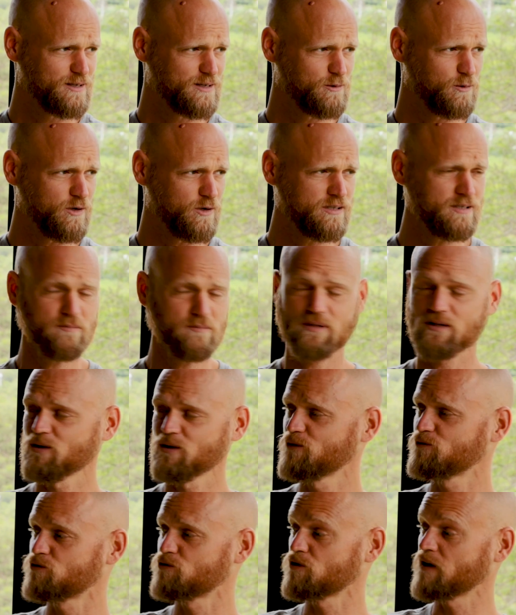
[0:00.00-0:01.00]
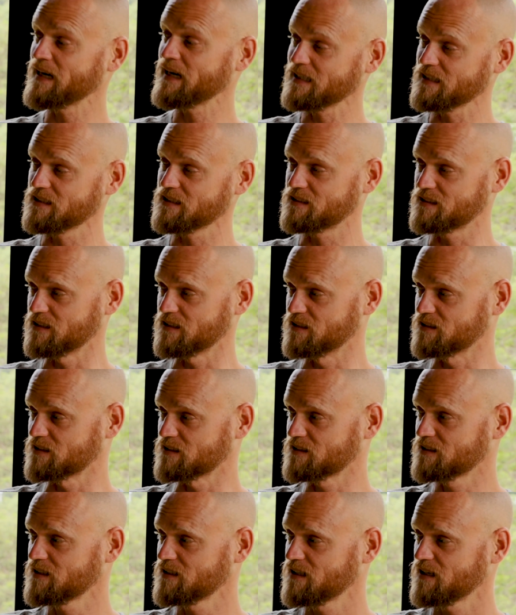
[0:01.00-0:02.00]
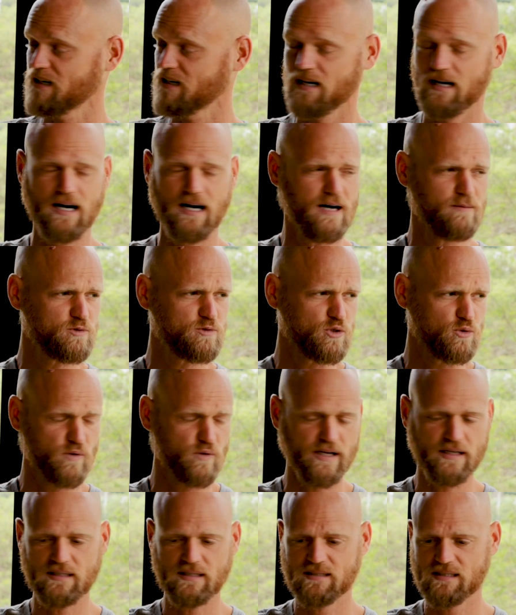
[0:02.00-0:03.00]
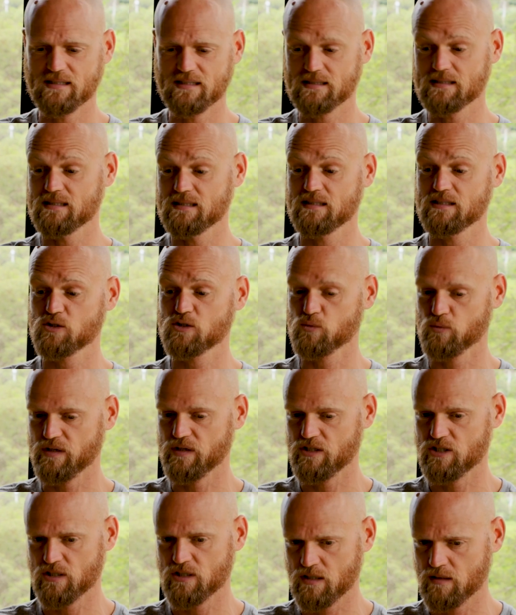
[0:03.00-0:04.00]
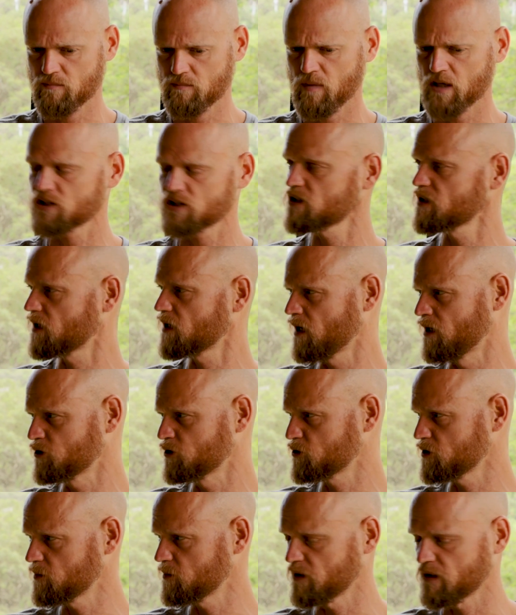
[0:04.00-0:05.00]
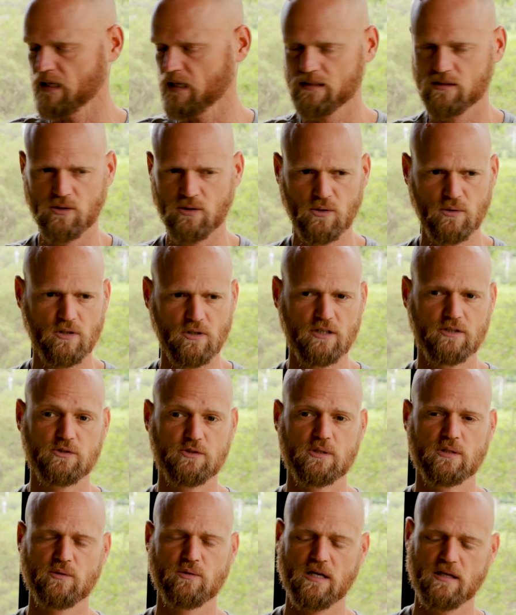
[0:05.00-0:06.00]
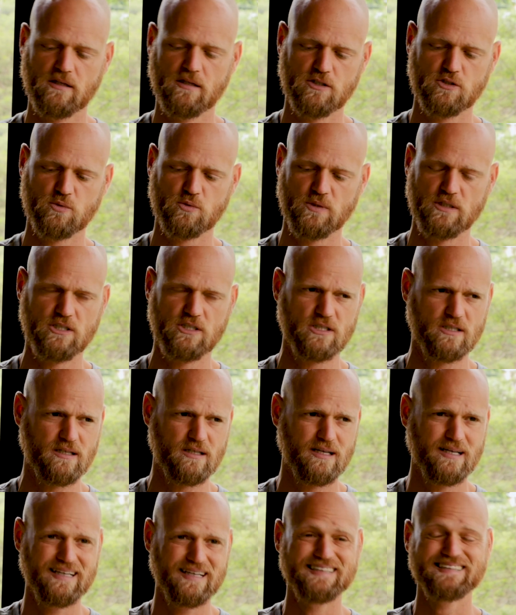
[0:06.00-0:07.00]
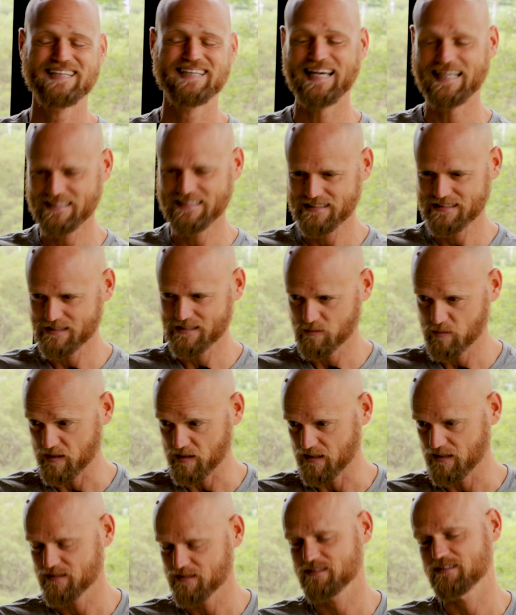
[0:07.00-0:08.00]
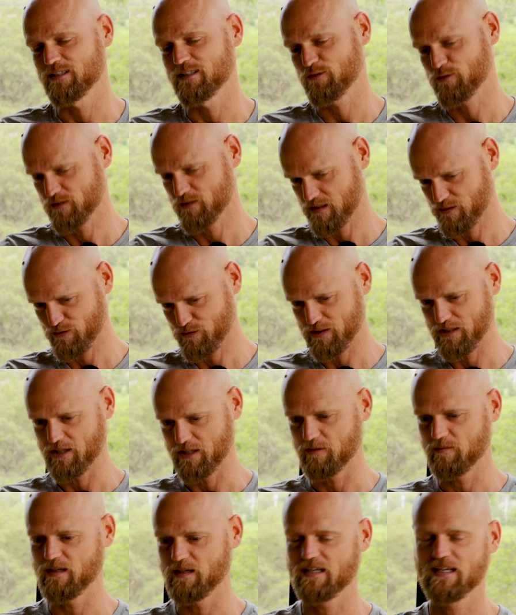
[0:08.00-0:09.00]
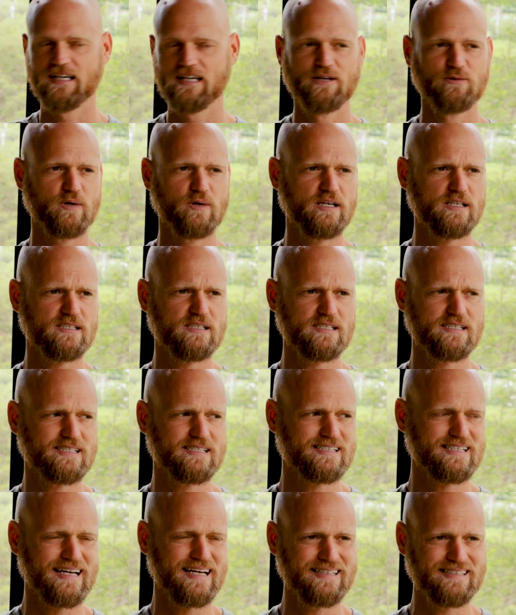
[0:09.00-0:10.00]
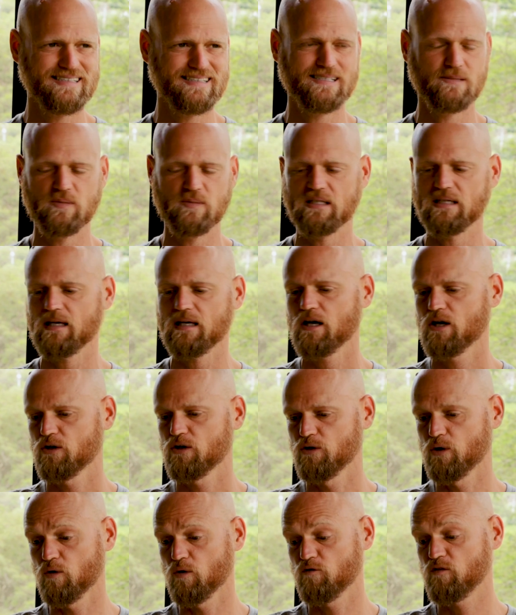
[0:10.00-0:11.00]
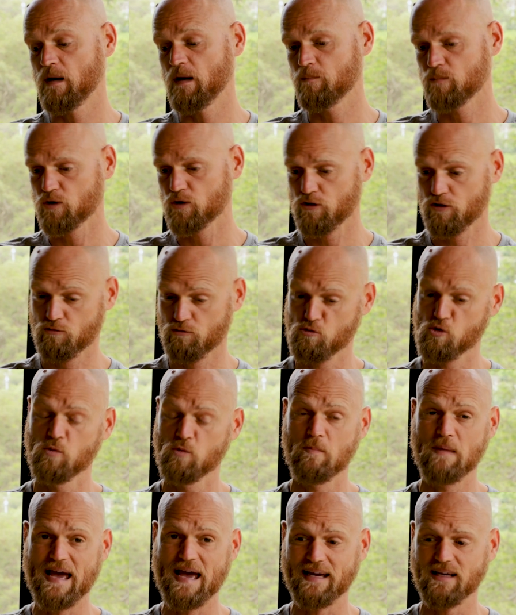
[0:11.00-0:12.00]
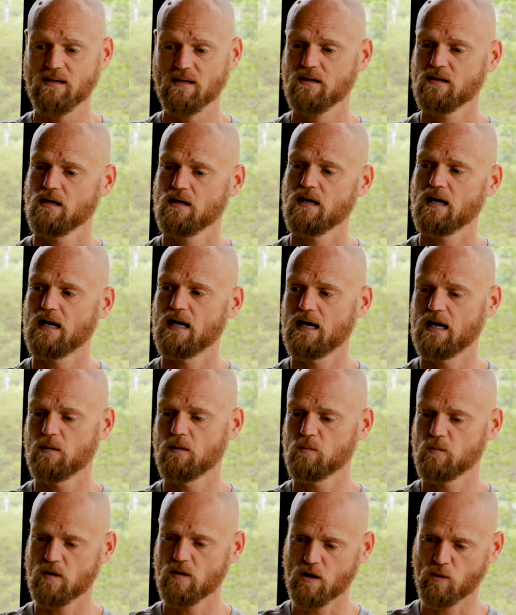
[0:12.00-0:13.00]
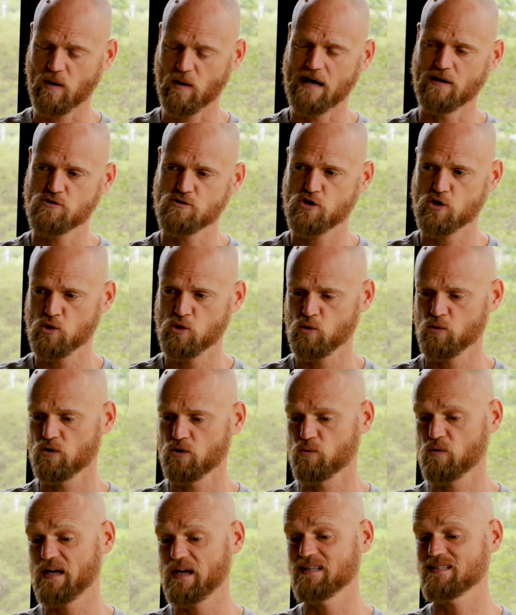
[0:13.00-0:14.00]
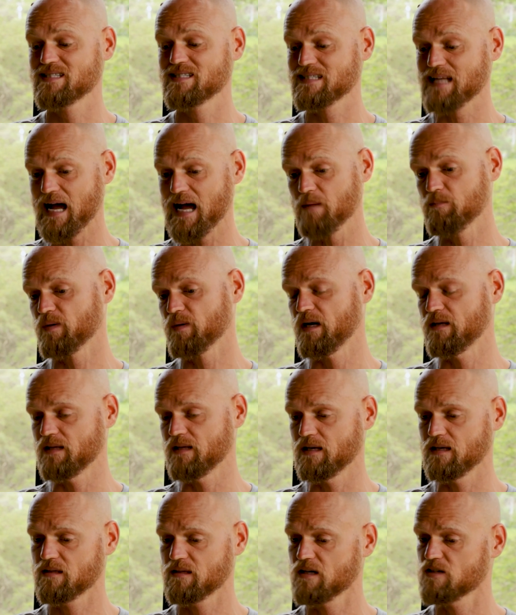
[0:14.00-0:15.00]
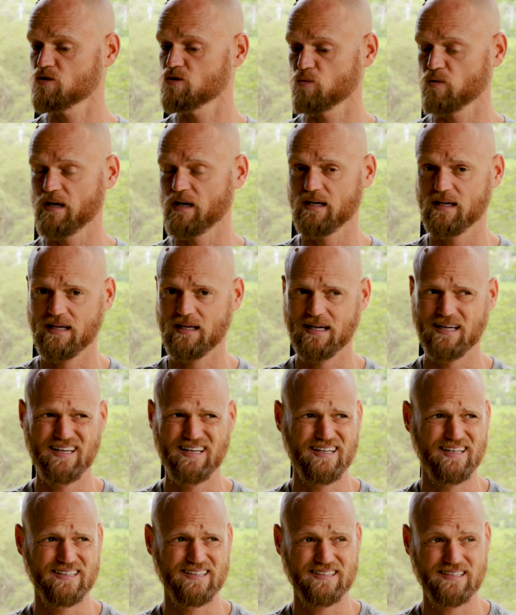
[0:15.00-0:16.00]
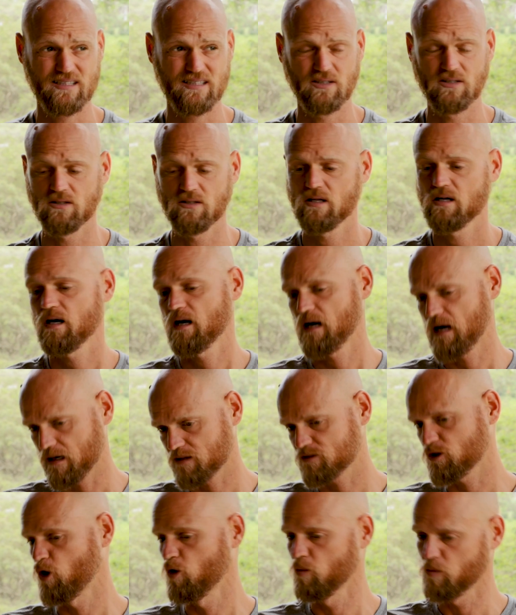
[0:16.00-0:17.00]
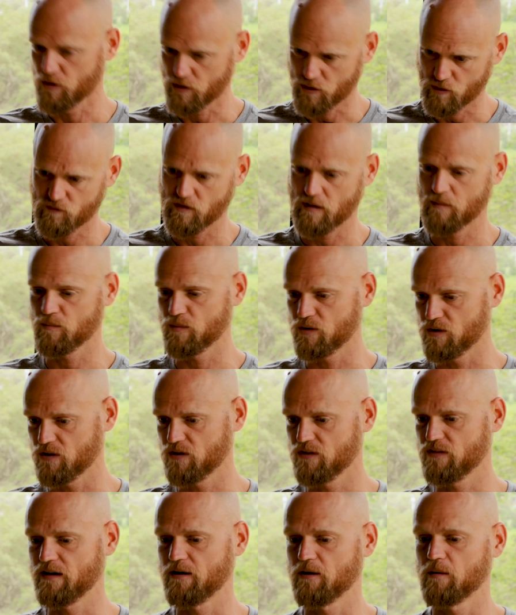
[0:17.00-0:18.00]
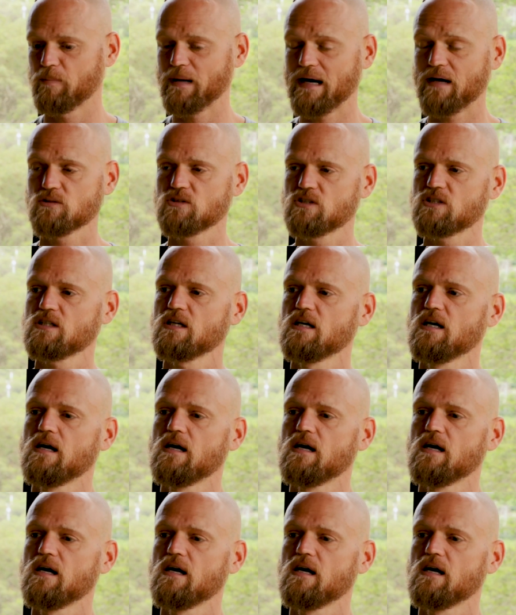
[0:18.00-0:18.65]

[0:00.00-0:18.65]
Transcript: We're in the middle of rainy season. So rainy season in this region, in much of the country, but not the whole country. In this region tends to be, it's different every year, but rainy season tends to be November through May. Around June, the rains stop, and then it doesn't rain again until October, November, thereabouts.